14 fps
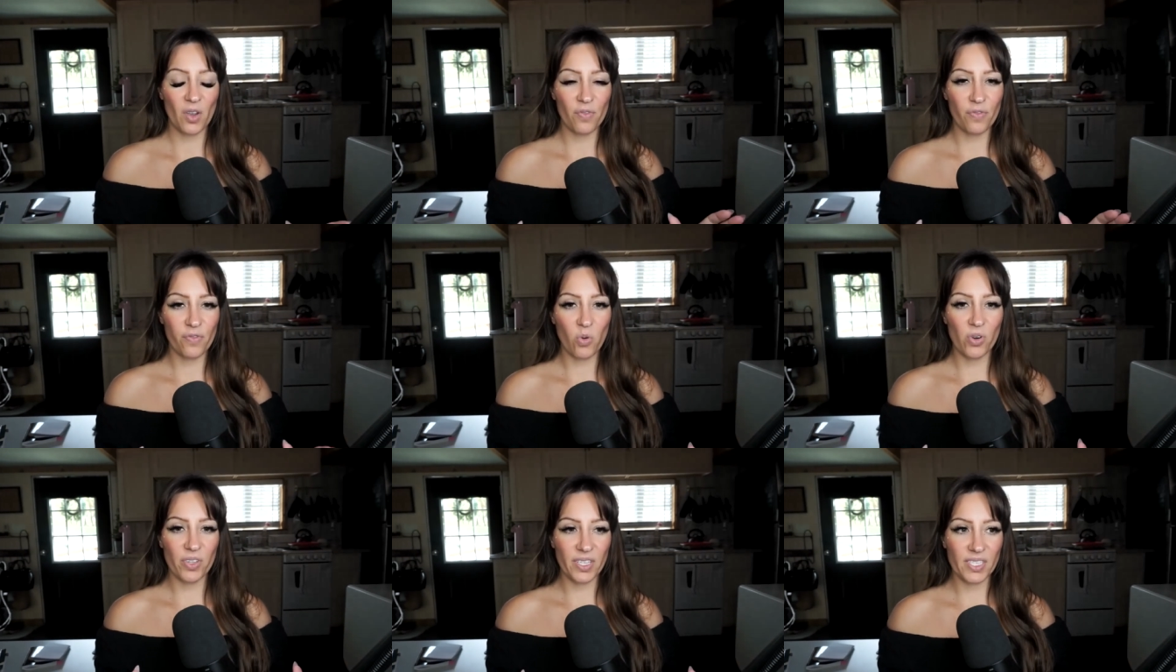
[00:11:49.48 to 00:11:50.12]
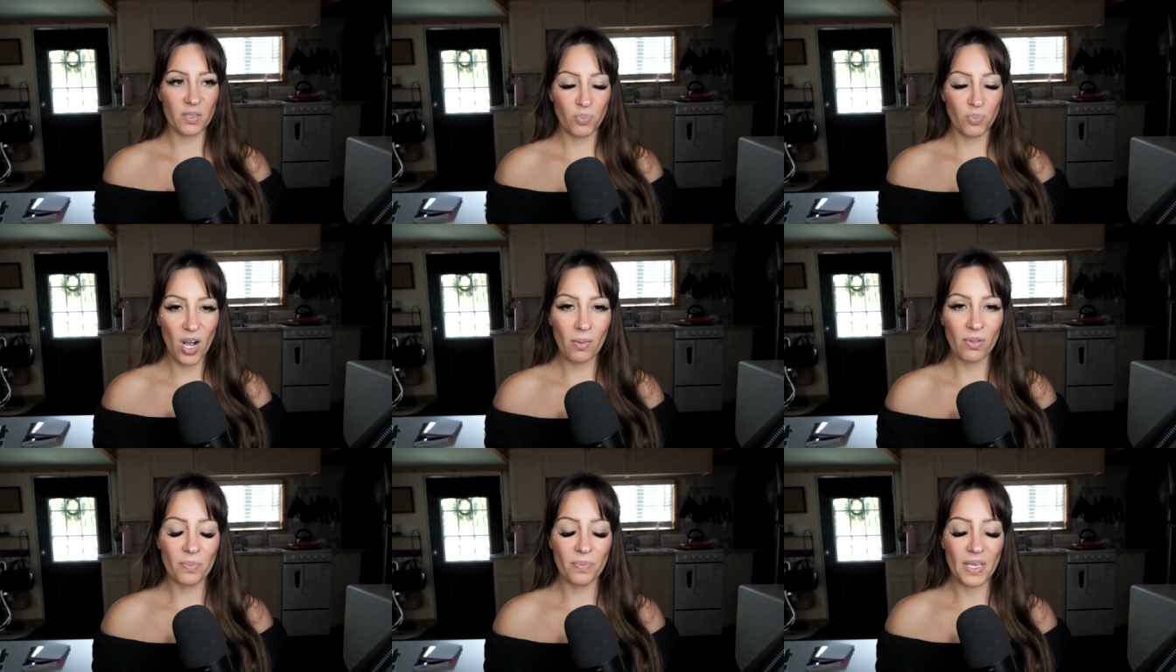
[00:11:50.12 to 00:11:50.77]
for this
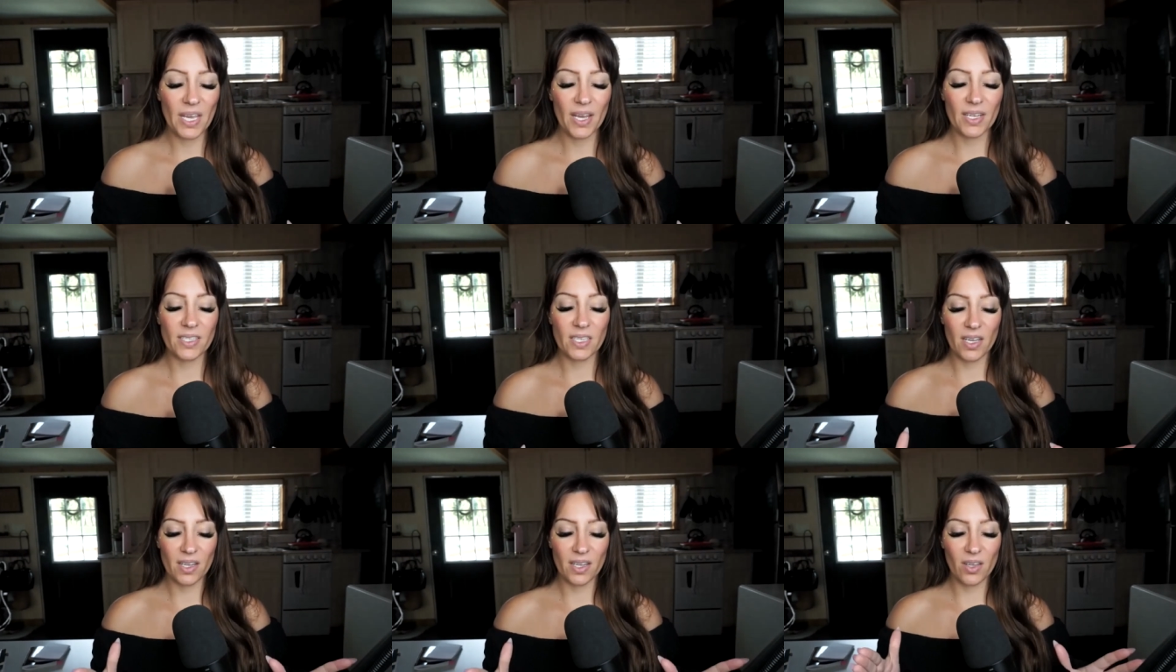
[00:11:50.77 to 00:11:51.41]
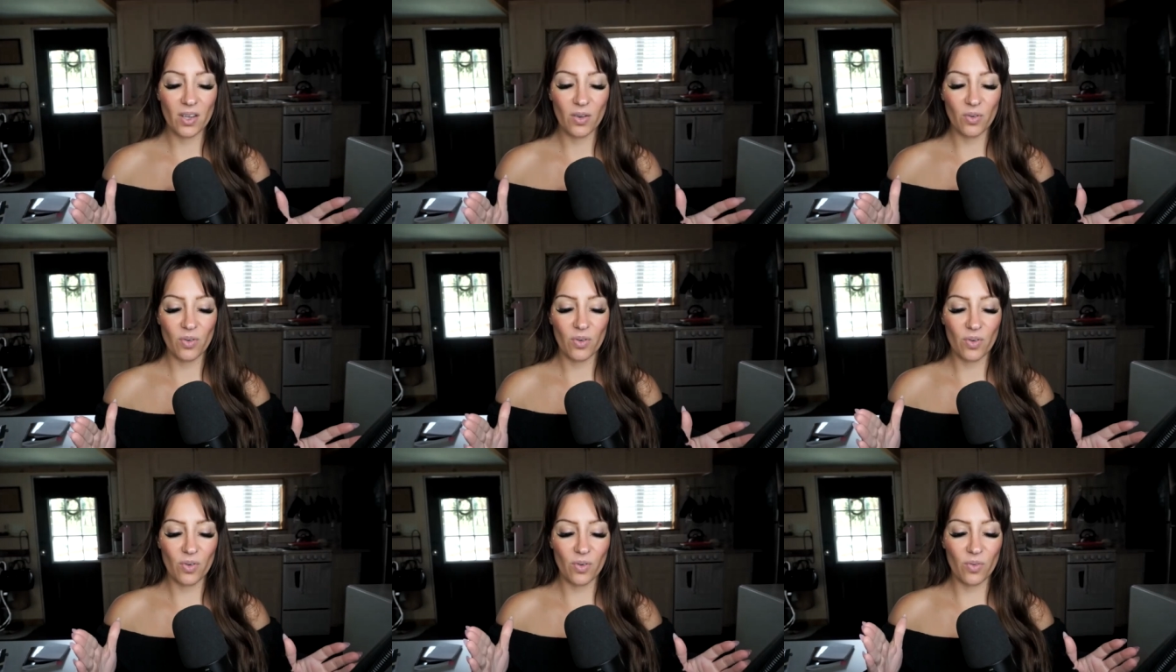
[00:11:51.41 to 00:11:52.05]
problem, because
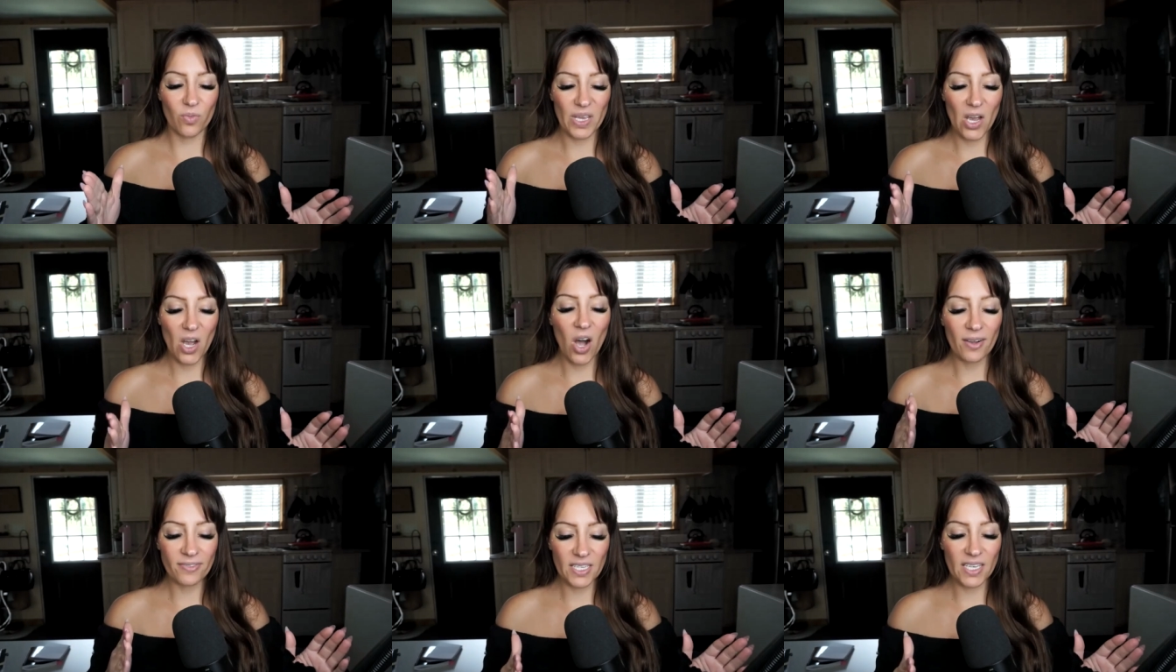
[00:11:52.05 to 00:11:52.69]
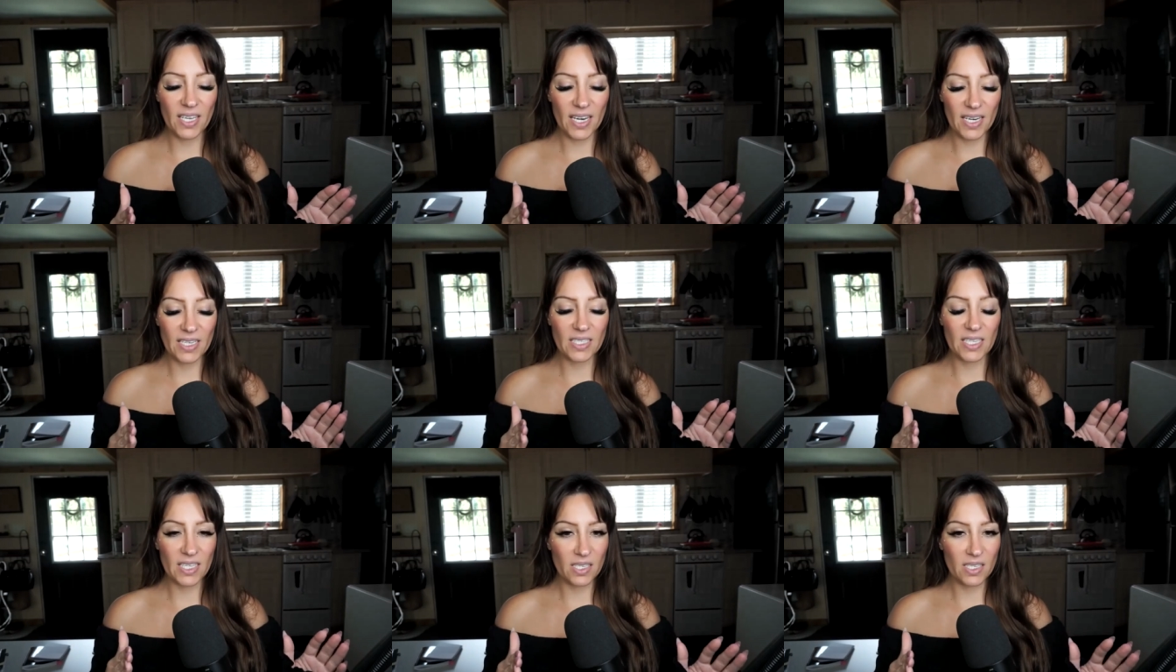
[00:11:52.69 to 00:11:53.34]
we often get
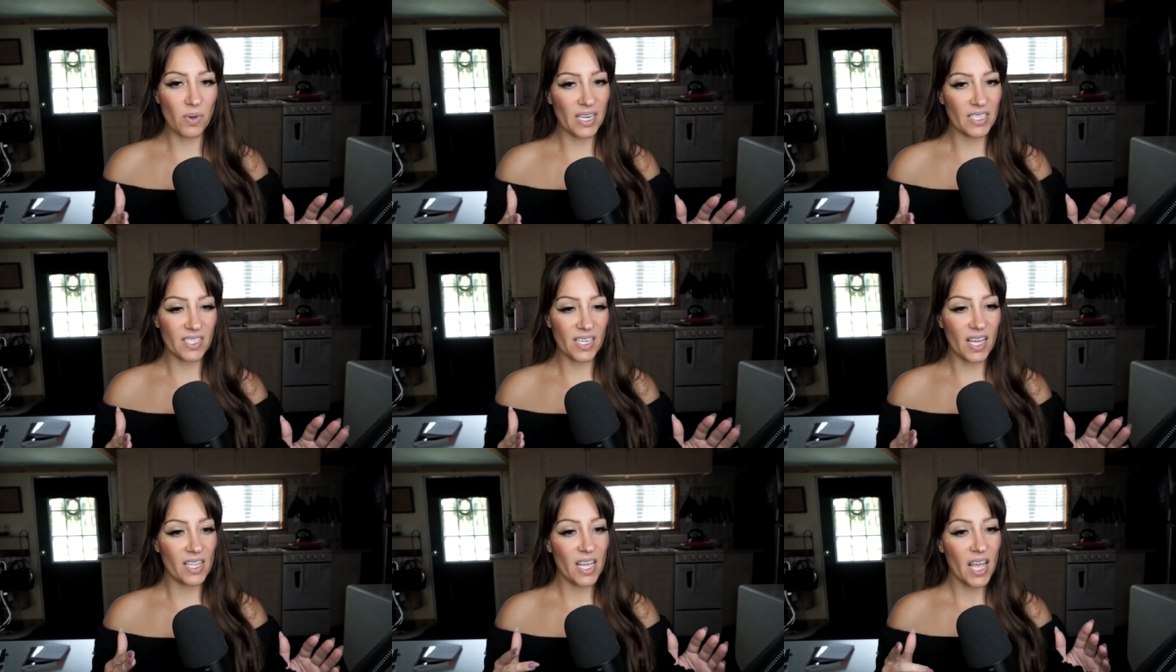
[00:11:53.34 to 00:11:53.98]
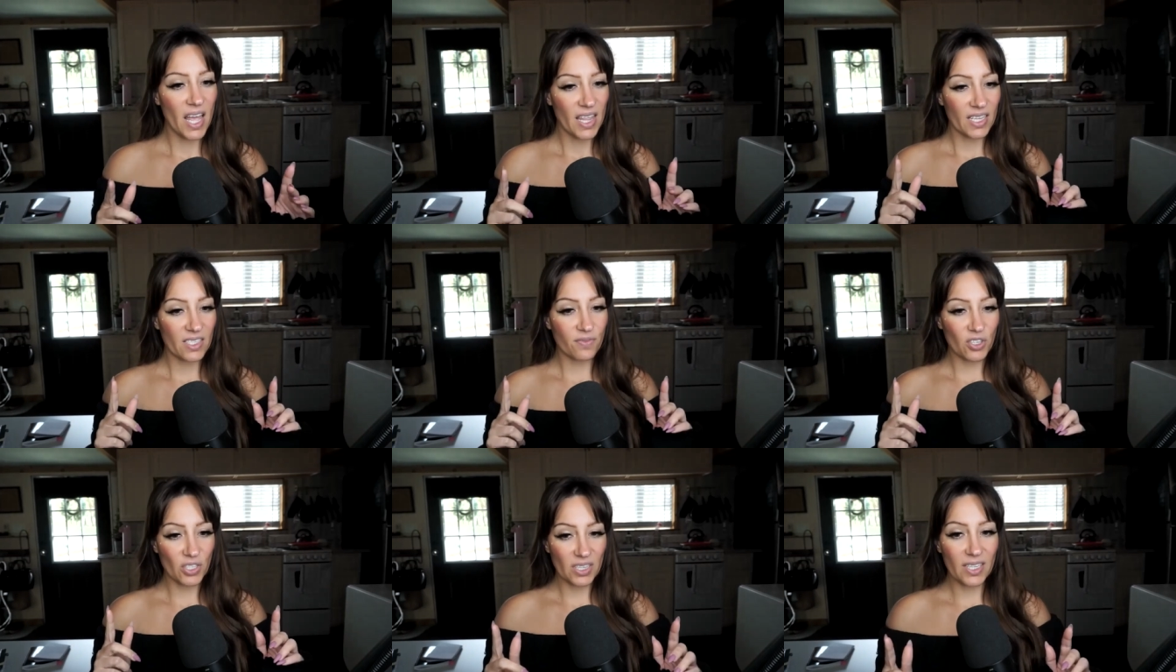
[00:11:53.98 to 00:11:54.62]
into this mindset that's
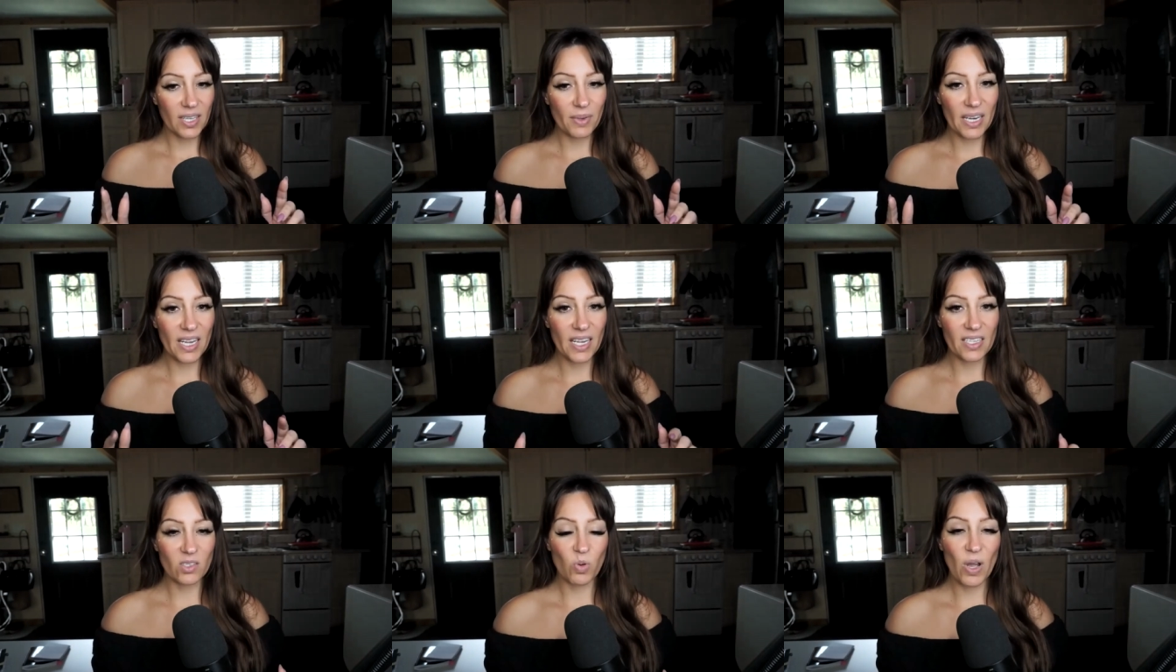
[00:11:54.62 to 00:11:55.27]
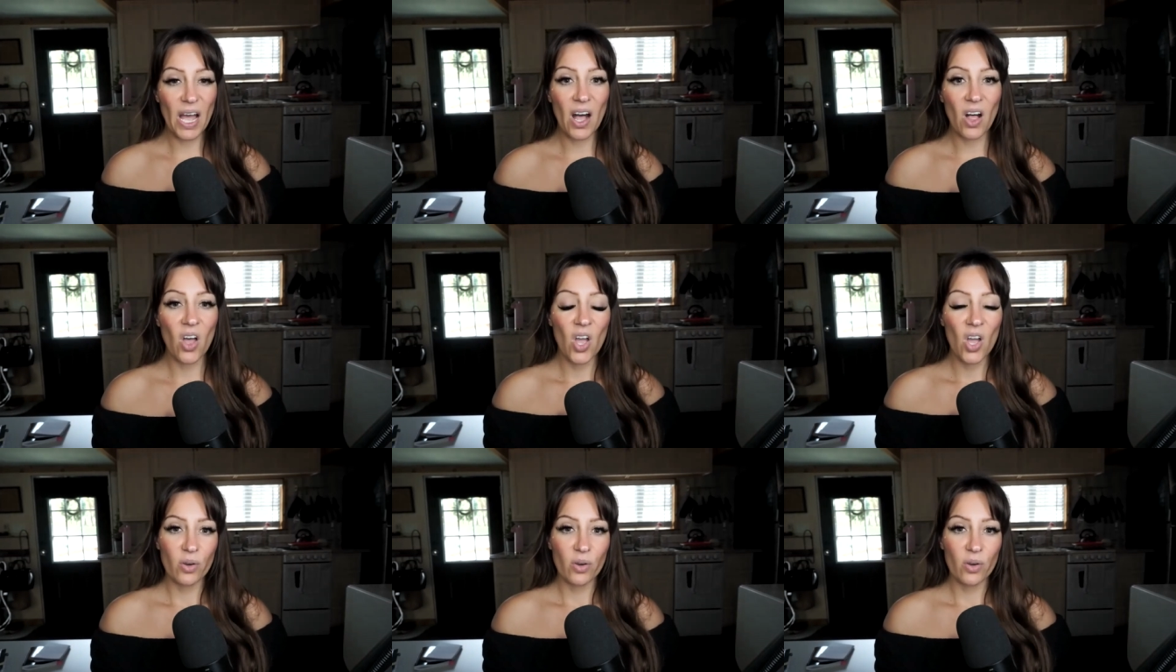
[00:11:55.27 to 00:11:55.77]
very limiting as well,